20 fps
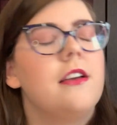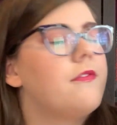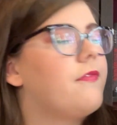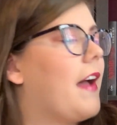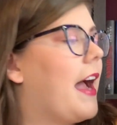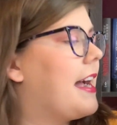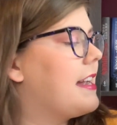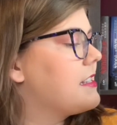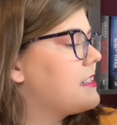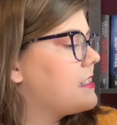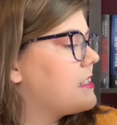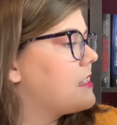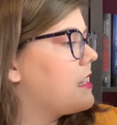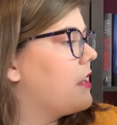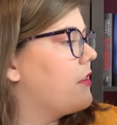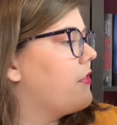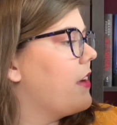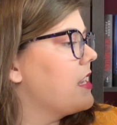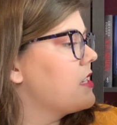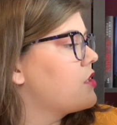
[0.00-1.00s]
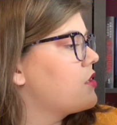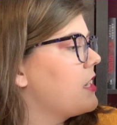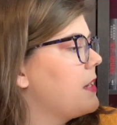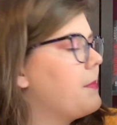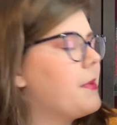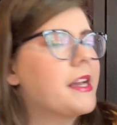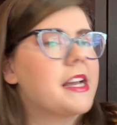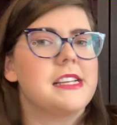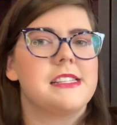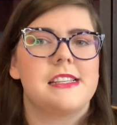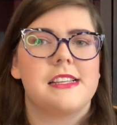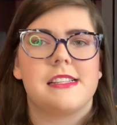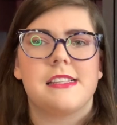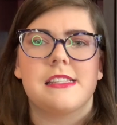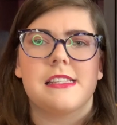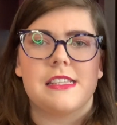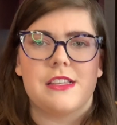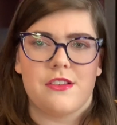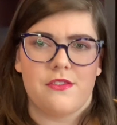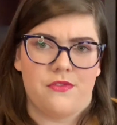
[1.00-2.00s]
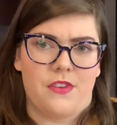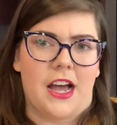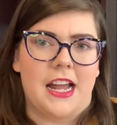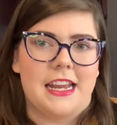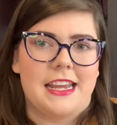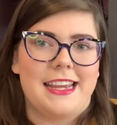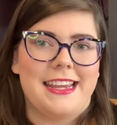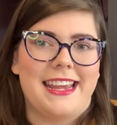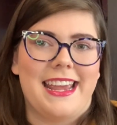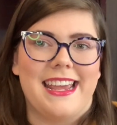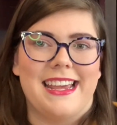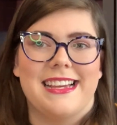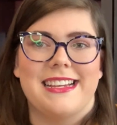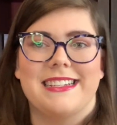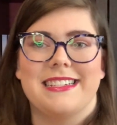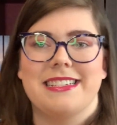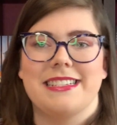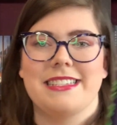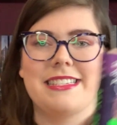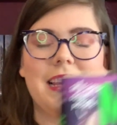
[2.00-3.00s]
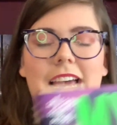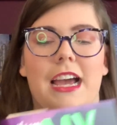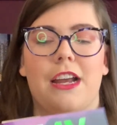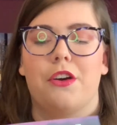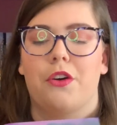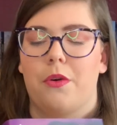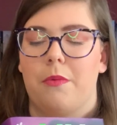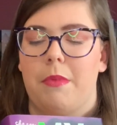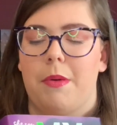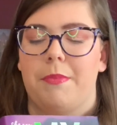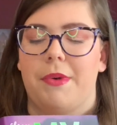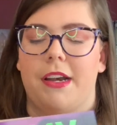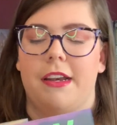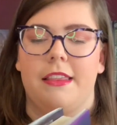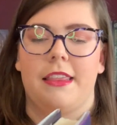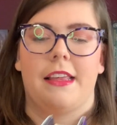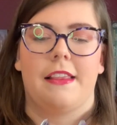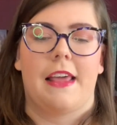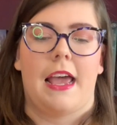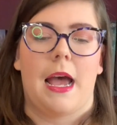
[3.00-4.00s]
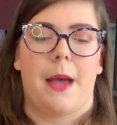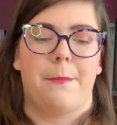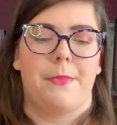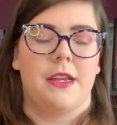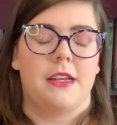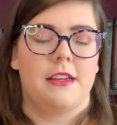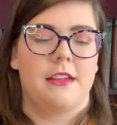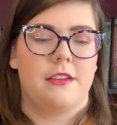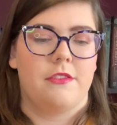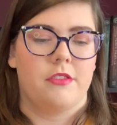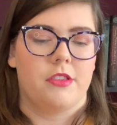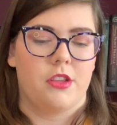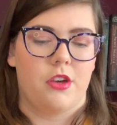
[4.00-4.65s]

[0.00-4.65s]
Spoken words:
a fast read because it's funny and I don't remember anything that happened, even